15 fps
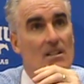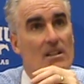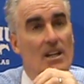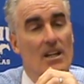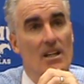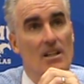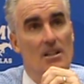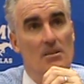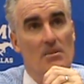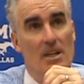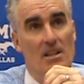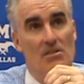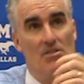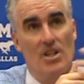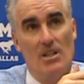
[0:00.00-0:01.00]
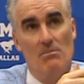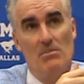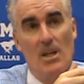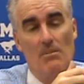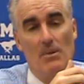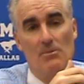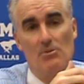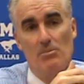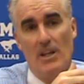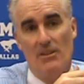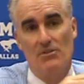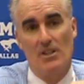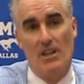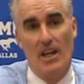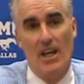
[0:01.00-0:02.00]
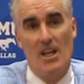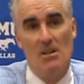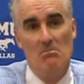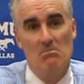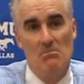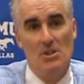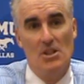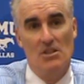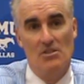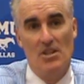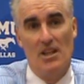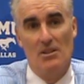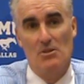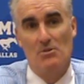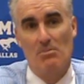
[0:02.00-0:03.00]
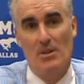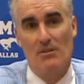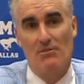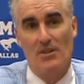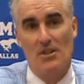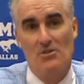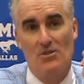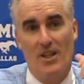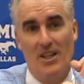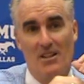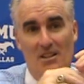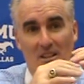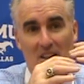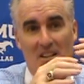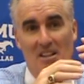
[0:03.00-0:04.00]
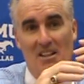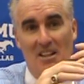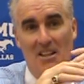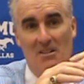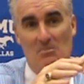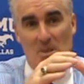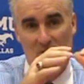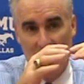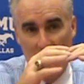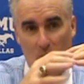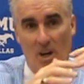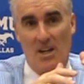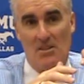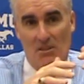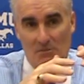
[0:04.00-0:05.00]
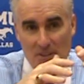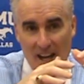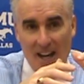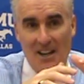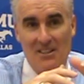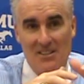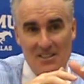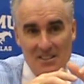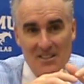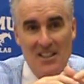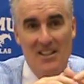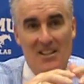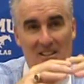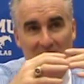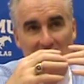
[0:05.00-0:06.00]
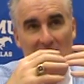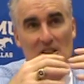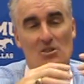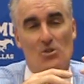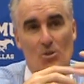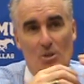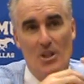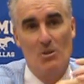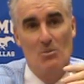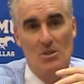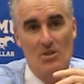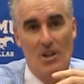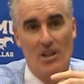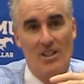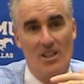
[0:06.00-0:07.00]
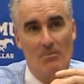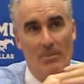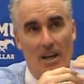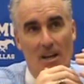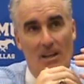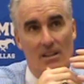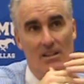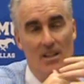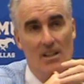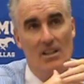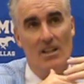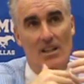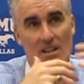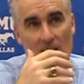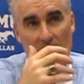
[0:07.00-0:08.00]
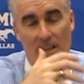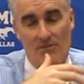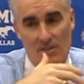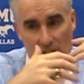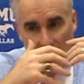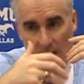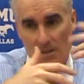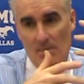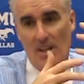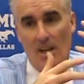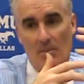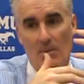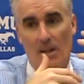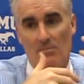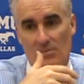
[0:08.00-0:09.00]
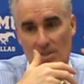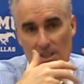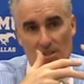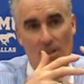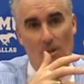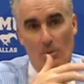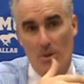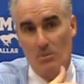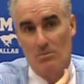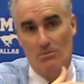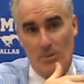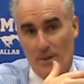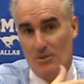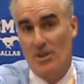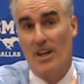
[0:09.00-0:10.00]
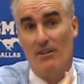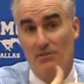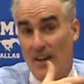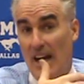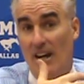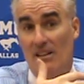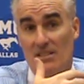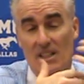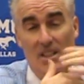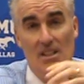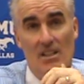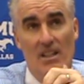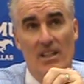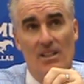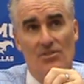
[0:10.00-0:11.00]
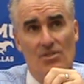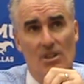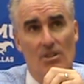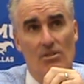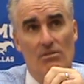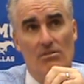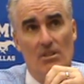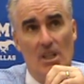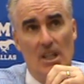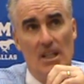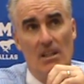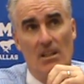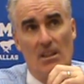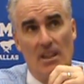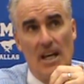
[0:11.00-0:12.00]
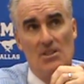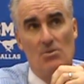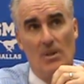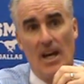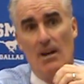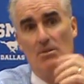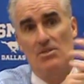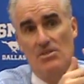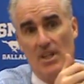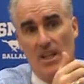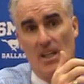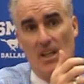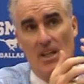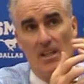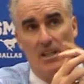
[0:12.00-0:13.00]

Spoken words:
And Tim came up to me after the game. You could tell he was pretty frustrated because he wanted to foul. And he and Julian were talking about it. And then after the game, he came up and said, you know, we were trying to foul. And so that's what I was thinking.